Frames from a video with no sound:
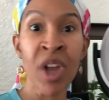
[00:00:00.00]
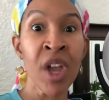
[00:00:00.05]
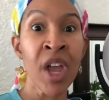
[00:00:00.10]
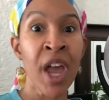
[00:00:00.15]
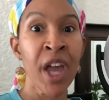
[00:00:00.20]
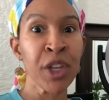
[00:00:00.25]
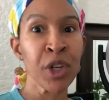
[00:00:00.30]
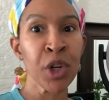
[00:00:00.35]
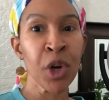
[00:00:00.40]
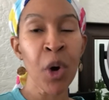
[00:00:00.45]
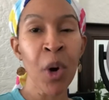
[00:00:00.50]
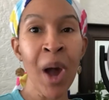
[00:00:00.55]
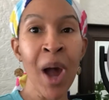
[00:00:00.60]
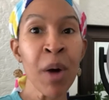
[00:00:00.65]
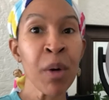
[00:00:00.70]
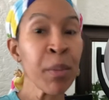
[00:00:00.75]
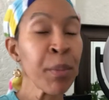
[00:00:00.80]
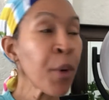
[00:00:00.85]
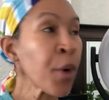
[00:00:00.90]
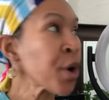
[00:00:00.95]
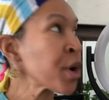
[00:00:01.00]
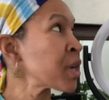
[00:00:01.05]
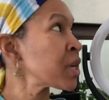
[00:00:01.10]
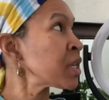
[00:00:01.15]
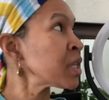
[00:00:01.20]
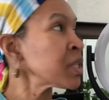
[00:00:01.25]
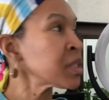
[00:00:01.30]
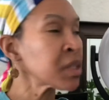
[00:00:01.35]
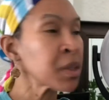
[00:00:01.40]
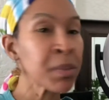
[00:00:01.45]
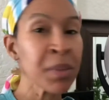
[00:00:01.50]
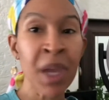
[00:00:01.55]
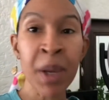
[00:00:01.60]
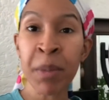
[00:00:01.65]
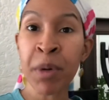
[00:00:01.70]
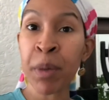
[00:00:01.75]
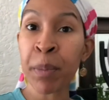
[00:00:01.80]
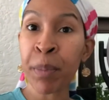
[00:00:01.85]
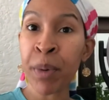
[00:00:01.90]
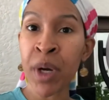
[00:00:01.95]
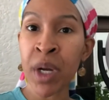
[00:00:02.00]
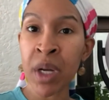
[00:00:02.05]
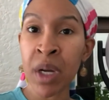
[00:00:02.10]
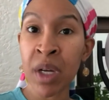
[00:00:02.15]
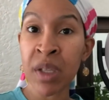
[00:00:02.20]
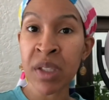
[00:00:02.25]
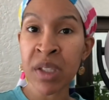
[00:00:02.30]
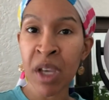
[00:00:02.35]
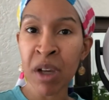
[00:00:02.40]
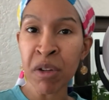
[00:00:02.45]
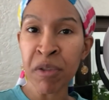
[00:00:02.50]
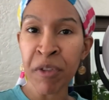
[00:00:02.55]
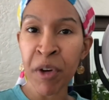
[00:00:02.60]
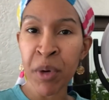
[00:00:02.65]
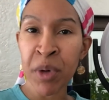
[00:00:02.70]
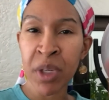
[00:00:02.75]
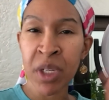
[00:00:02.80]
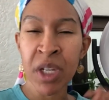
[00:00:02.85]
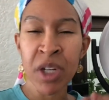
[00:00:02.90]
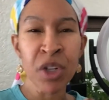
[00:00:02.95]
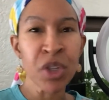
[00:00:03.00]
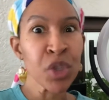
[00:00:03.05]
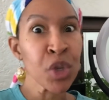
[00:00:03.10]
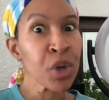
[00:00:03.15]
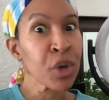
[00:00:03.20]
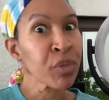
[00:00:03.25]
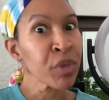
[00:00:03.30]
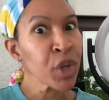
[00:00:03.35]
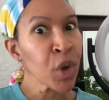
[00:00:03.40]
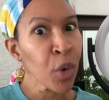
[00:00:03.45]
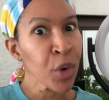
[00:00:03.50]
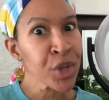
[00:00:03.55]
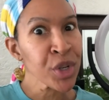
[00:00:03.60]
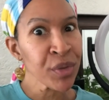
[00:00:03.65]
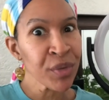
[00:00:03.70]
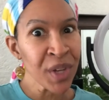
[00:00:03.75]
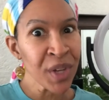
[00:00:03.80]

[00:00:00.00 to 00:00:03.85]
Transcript: and you know how important it is to be able to put a cell phone in here so you can record your